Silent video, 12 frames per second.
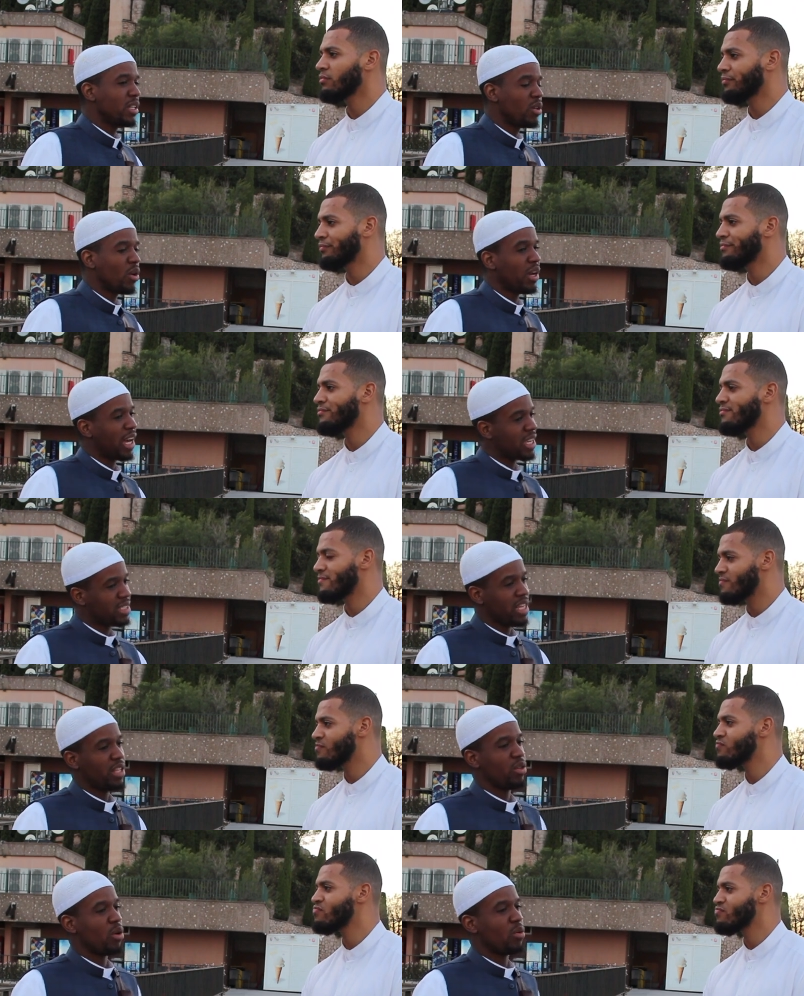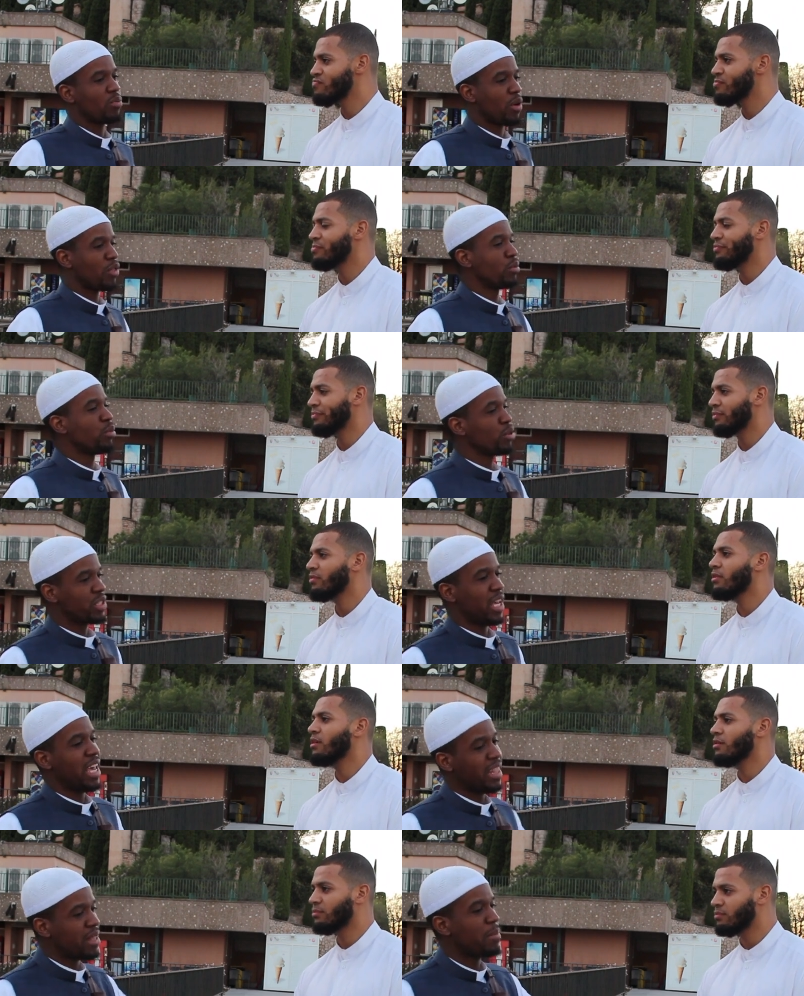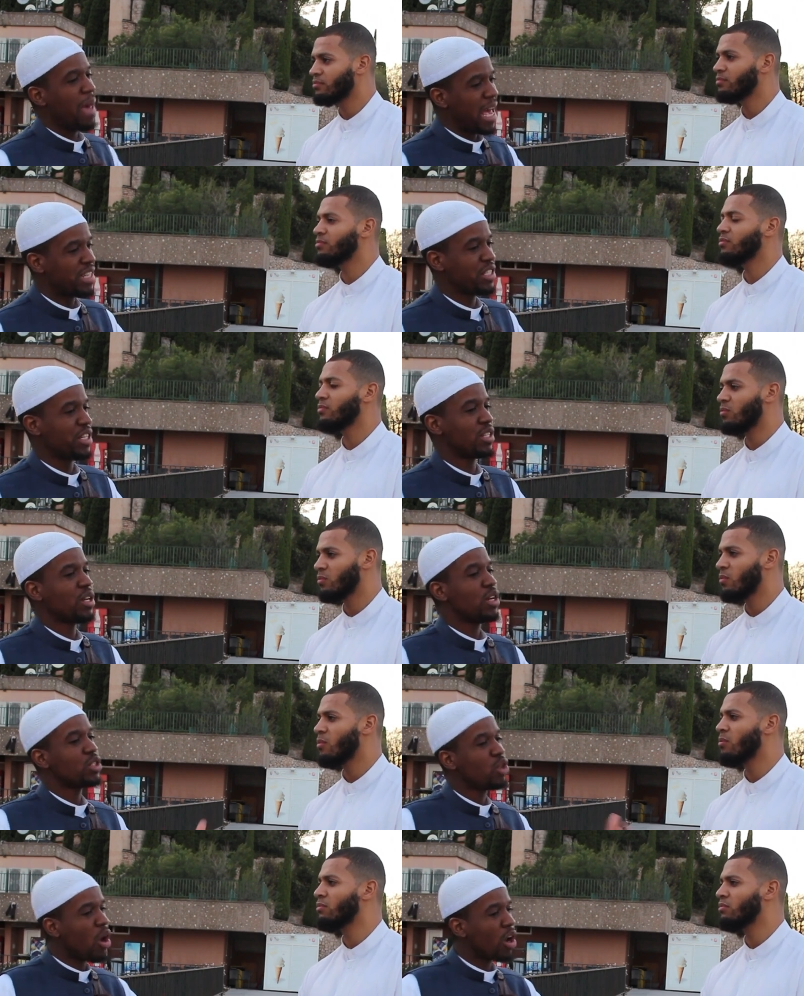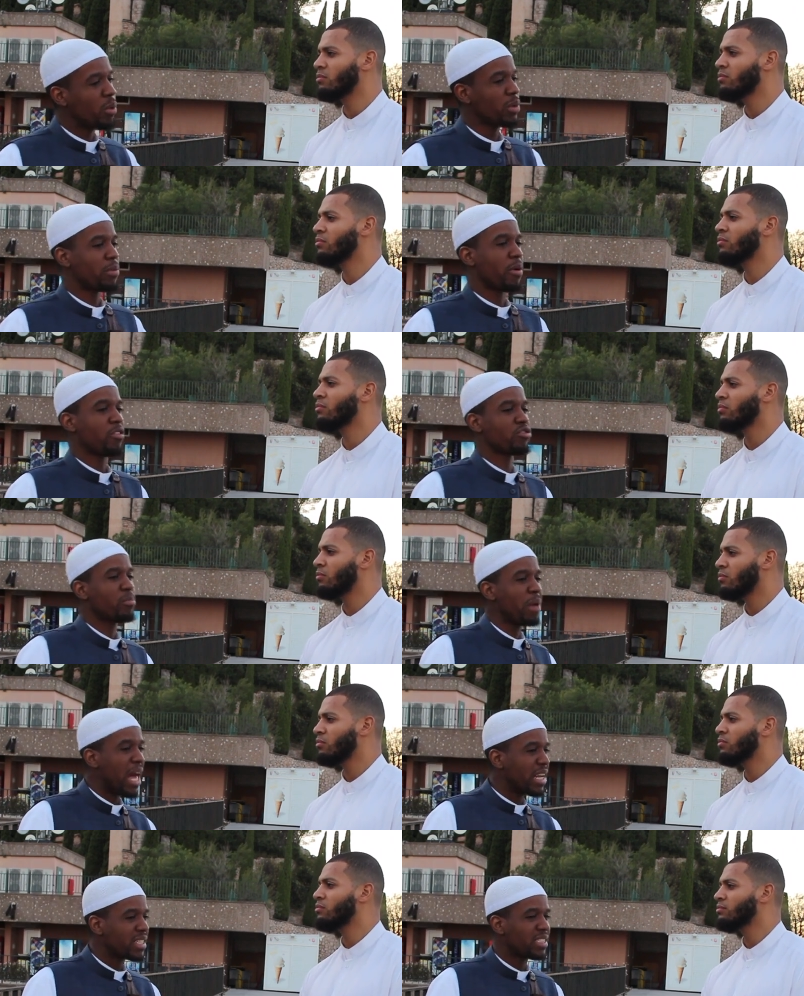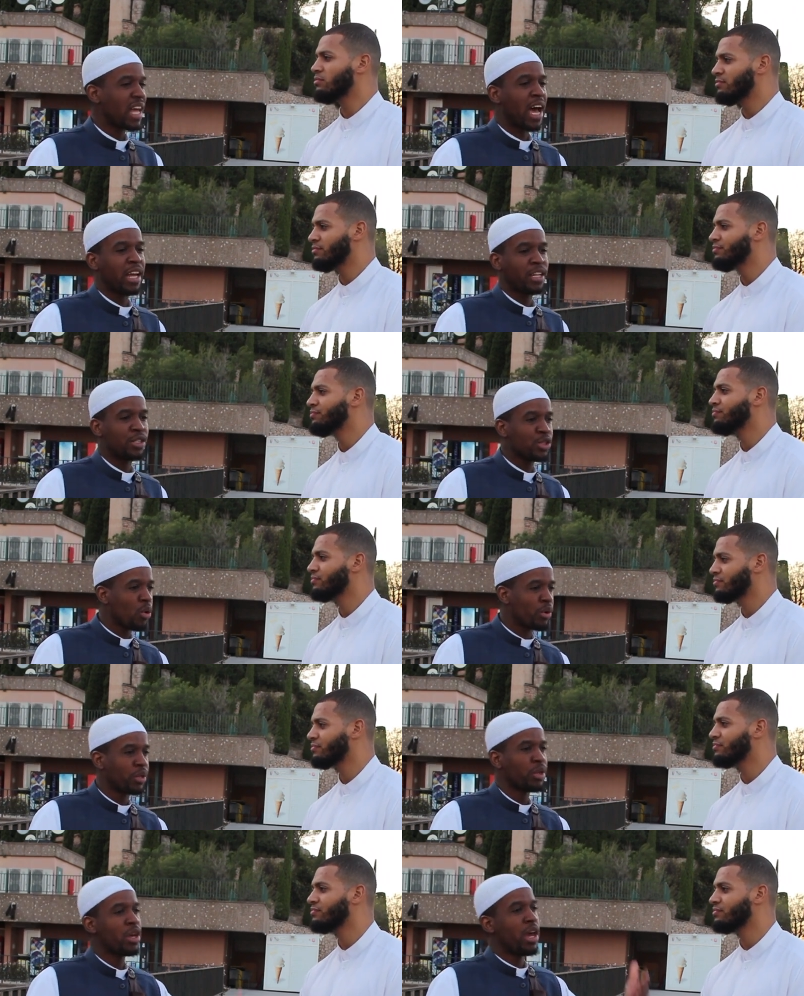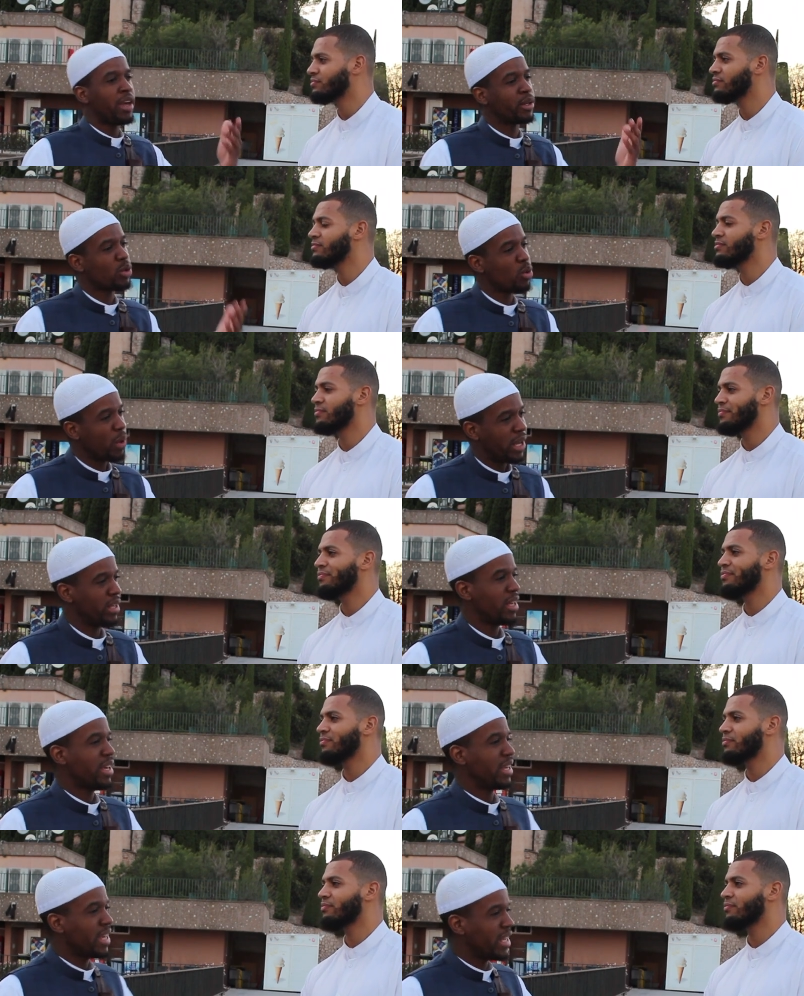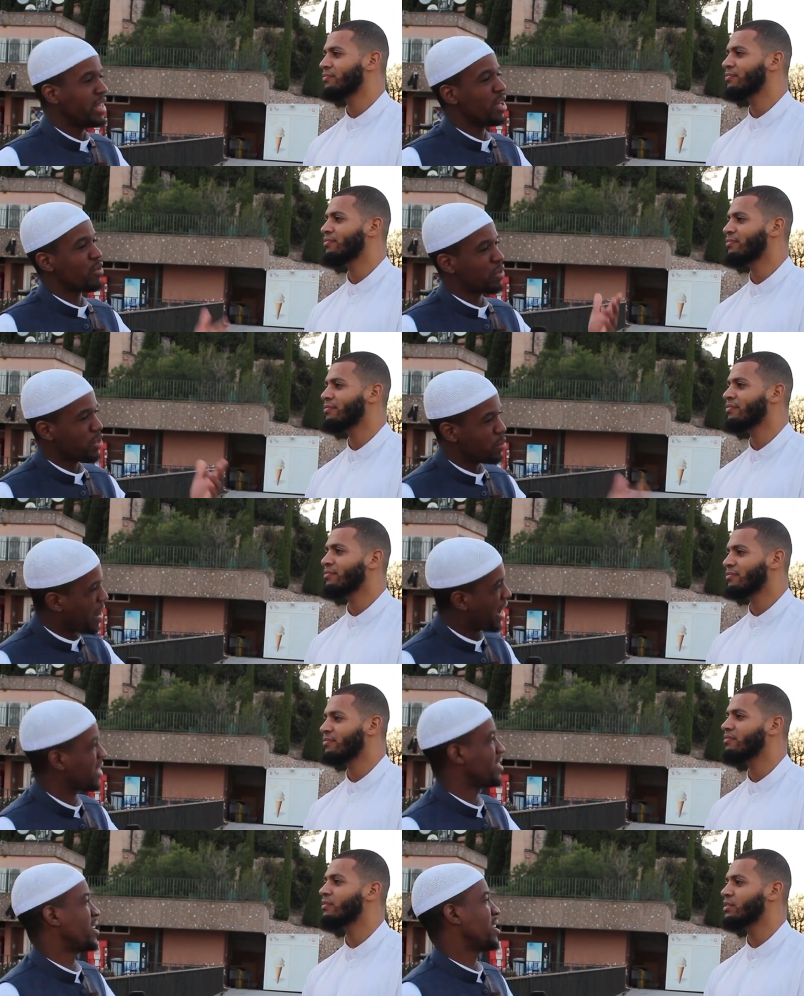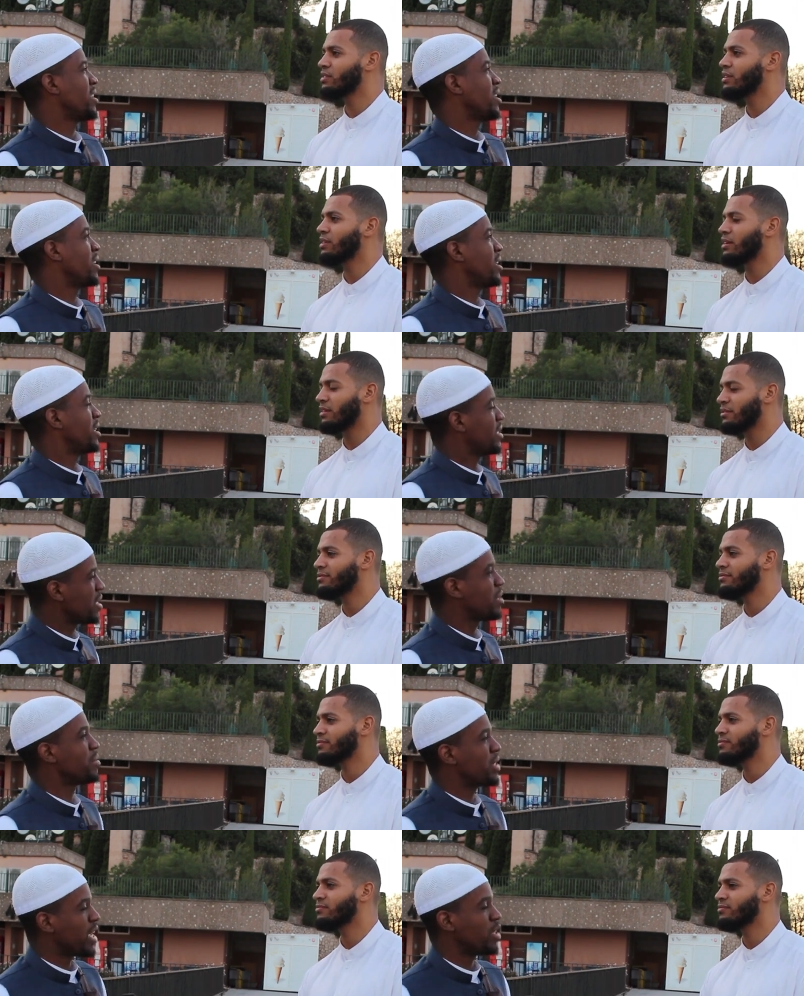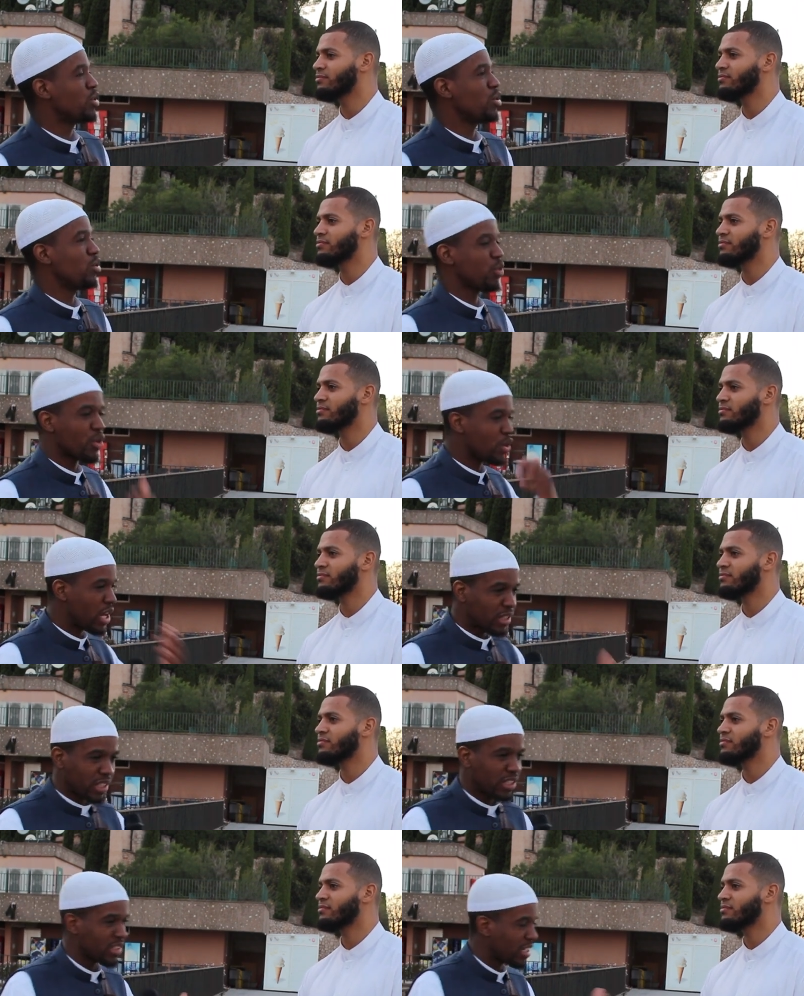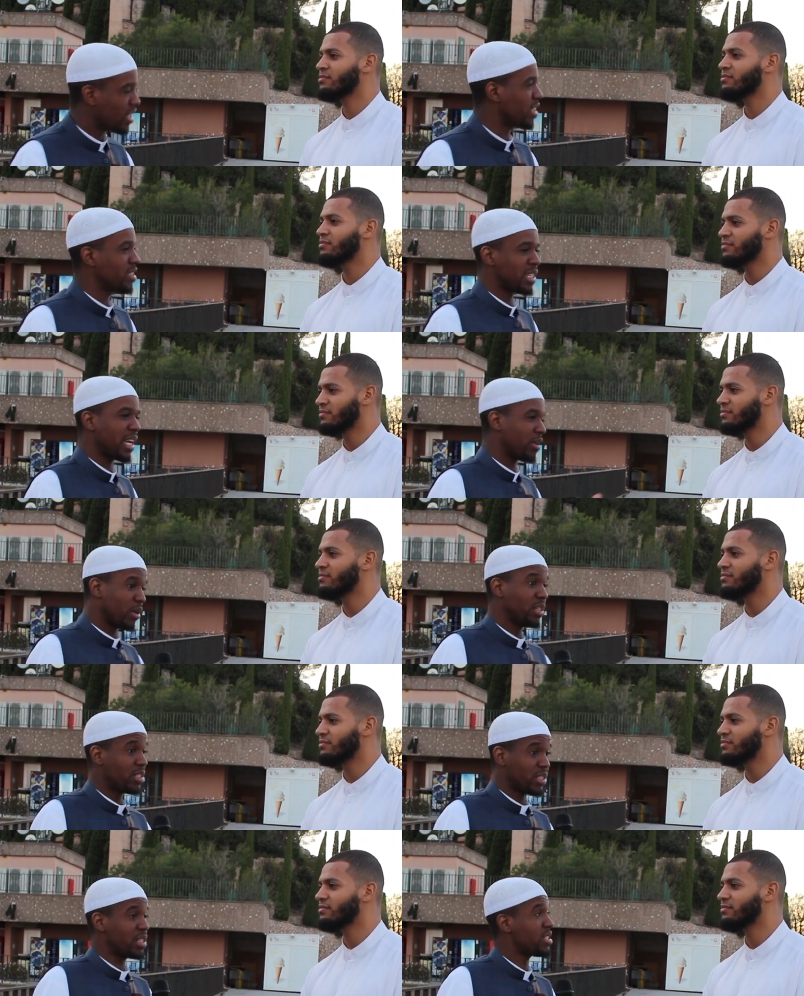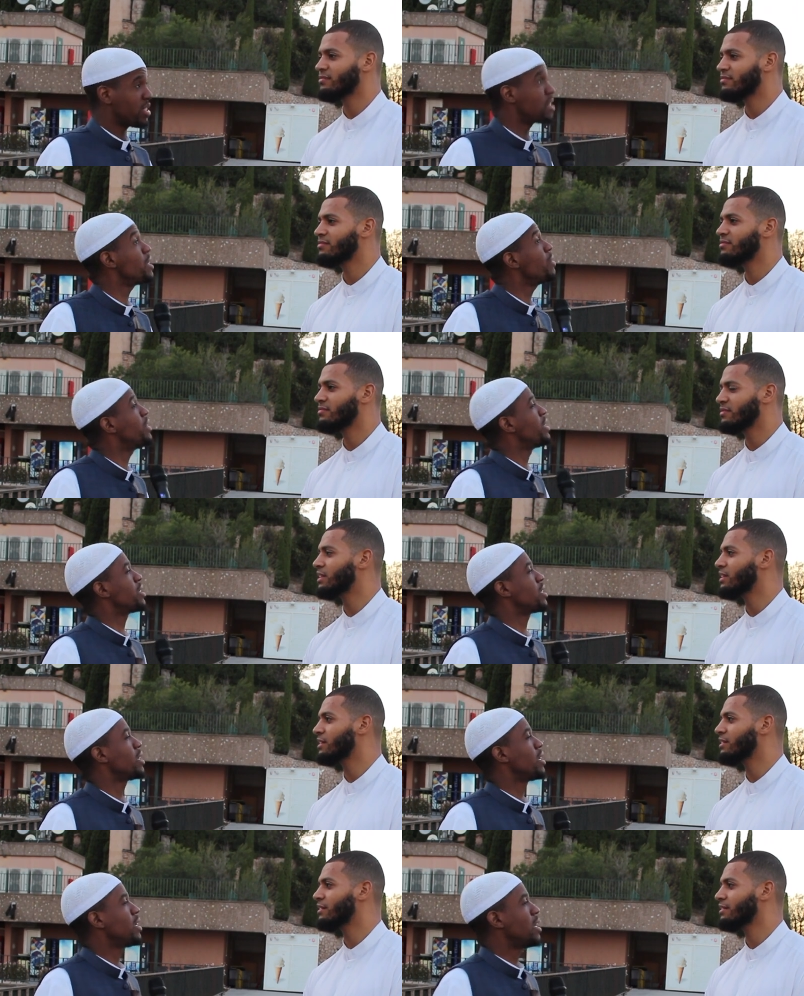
Speaker 1: you know, like I said, you know, Brother Musa in the masjid, talking with the brothers from Palestine and Jordan and Kuwait, getting their respect. Mashallah. You see what I'm saying to you? It's like, oh, this is, this is serious. Yeah.